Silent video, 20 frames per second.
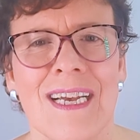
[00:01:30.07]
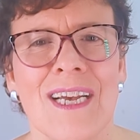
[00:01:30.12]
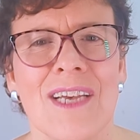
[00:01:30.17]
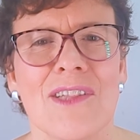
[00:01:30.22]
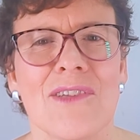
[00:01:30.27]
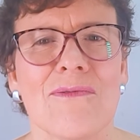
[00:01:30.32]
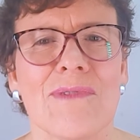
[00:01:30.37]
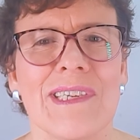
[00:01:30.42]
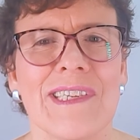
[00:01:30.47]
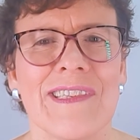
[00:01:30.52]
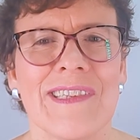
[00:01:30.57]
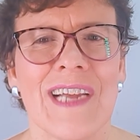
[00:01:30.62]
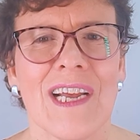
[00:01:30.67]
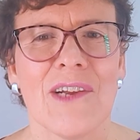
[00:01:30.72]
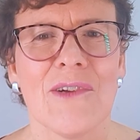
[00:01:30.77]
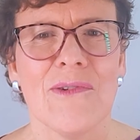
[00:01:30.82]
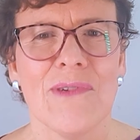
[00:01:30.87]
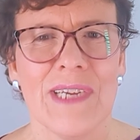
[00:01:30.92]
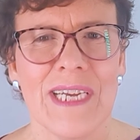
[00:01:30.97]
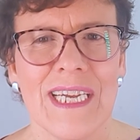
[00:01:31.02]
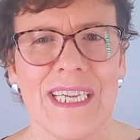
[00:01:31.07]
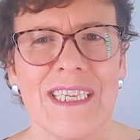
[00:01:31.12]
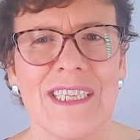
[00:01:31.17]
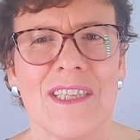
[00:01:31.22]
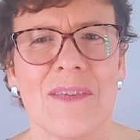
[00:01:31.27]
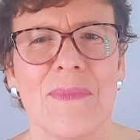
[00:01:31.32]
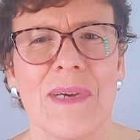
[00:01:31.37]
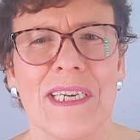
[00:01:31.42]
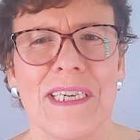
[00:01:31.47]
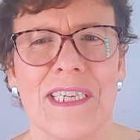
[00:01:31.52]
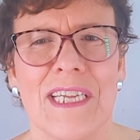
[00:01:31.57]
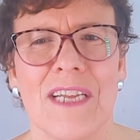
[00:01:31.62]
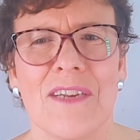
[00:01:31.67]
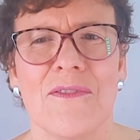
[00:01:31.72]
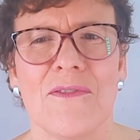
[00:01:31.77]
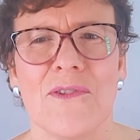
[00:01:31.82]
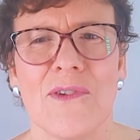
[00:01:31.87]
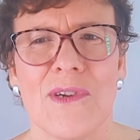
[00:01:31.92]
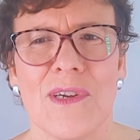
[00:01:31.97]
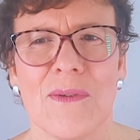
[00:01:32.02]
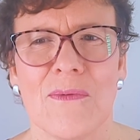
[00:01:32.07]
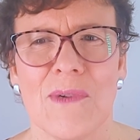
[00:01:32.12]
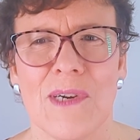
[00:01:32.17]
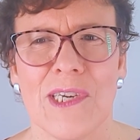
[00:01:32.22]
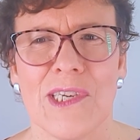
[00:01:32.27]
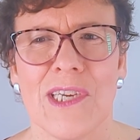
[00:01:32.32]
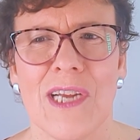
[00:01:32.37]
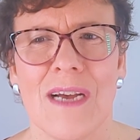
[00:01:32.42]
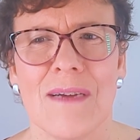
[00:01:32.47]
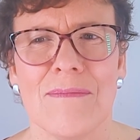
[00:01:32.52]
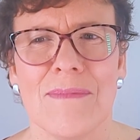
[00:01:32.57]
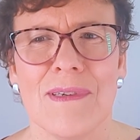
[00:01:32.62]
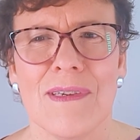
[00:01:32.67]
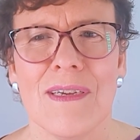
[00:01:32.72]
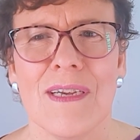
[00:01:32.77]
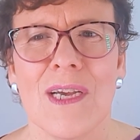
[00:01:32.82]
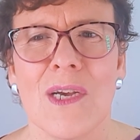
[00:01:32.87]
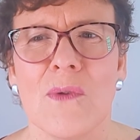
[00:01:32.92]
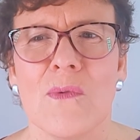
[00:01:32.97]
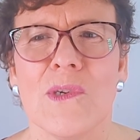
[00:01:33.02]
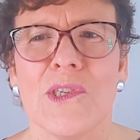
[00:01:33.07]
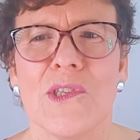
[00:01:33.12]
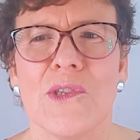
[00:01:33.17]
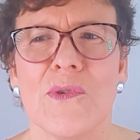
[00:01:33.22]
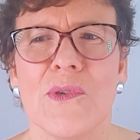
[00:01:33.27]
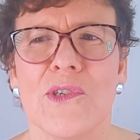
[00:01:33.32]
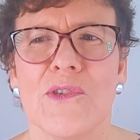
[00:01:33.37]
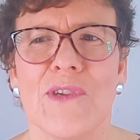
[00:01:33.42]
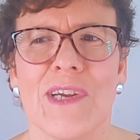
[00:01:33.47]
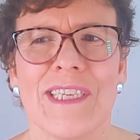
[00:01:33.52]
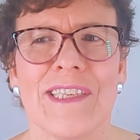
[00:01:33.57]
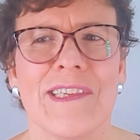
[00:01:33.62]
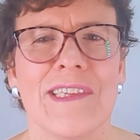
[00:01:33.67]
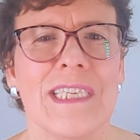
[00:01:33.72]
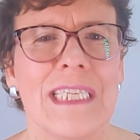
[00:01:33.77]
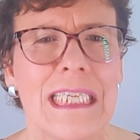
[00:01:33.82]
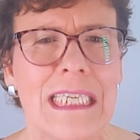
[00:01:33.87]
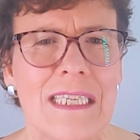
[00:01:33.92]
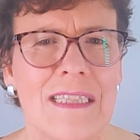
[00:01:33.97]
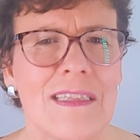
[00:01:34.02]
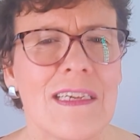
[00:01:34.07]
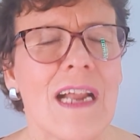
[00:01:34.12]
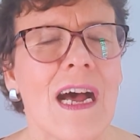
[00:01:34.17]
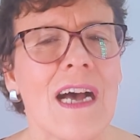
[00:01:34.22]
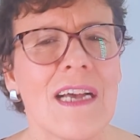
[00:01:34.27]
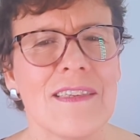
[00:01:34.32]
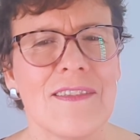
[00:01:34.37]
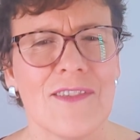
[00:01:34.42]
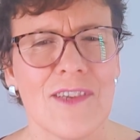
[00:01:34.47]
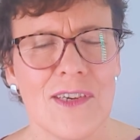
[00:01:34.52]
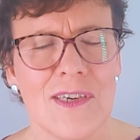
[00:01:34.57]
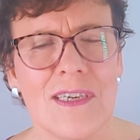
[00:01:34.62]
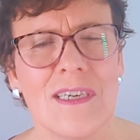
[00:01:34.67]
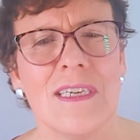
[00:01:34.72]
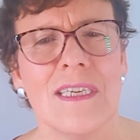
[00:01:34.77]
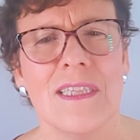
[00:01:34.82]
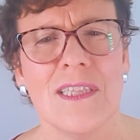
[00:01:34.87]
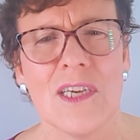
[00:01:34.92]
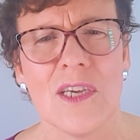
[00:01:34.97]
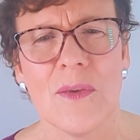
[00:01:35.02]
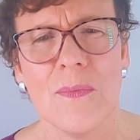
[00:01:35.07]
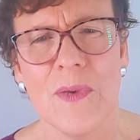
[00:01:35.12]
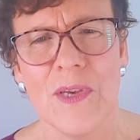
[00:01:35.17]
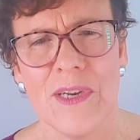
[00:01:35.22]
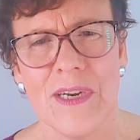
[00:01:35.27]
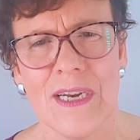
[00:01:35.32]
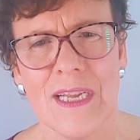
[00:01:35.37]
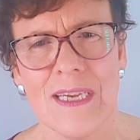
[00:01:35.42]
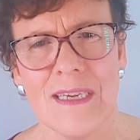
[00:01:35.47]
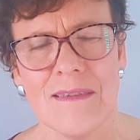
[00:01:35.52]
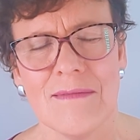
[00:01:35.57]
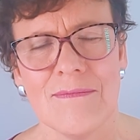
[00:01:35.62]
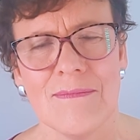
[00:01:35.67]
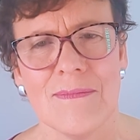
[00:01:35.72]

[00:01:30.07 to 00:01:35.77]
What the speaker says: The reason I created the meditative drawing workshop was to address a need that I saw in the community.